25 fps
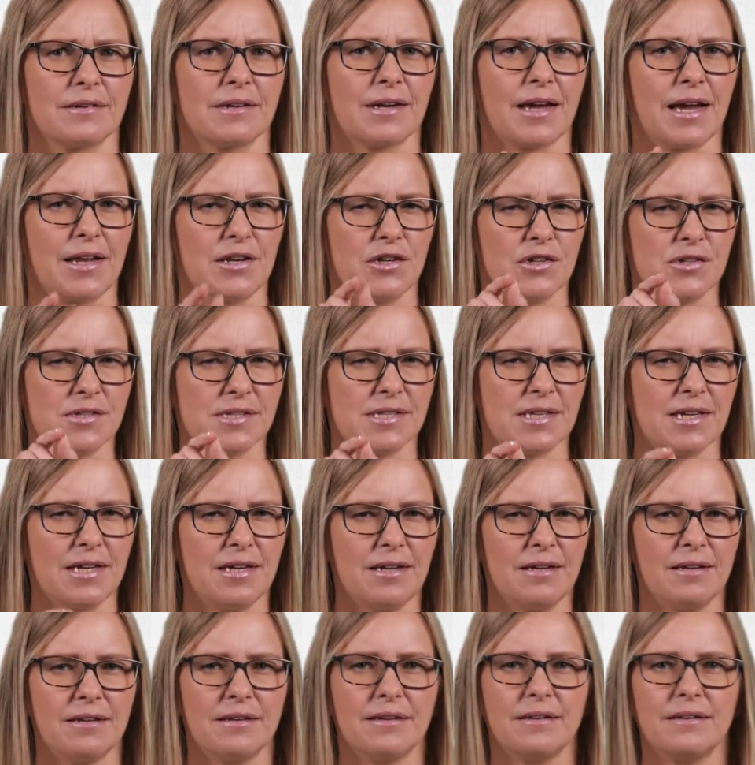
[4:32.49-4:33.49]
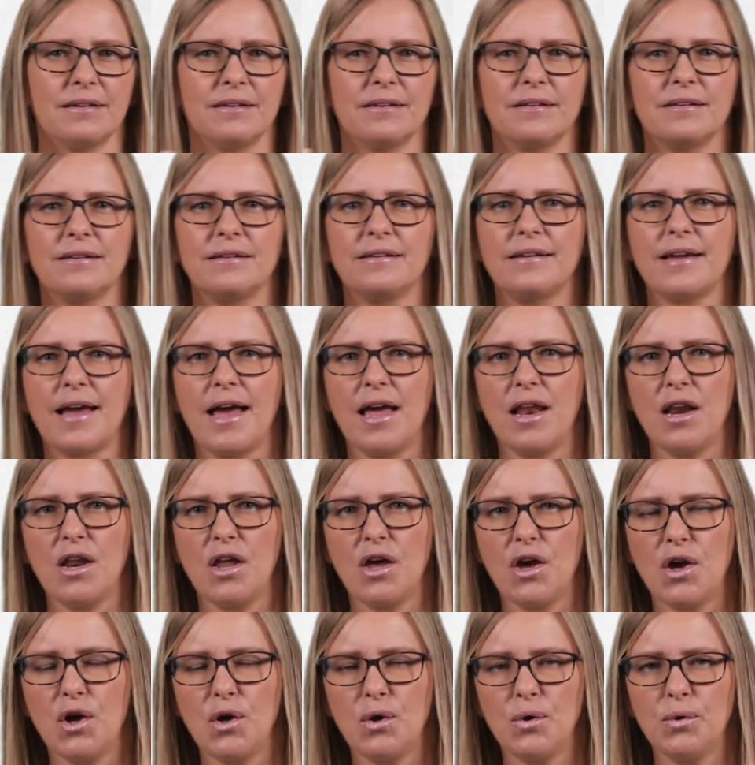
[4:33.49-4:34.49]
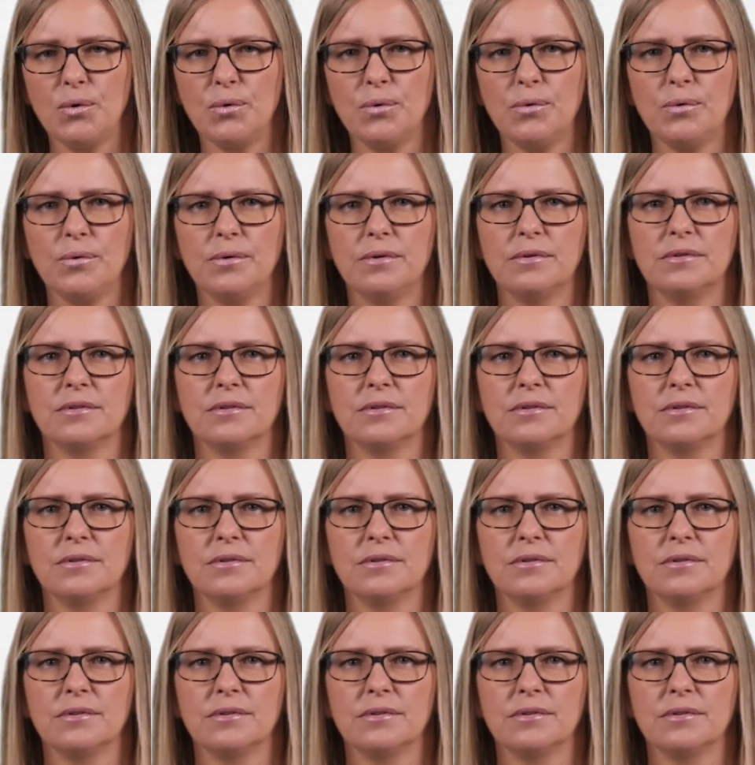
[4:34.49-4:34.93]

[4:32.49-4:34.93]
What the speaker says: Can you see it? Yellow,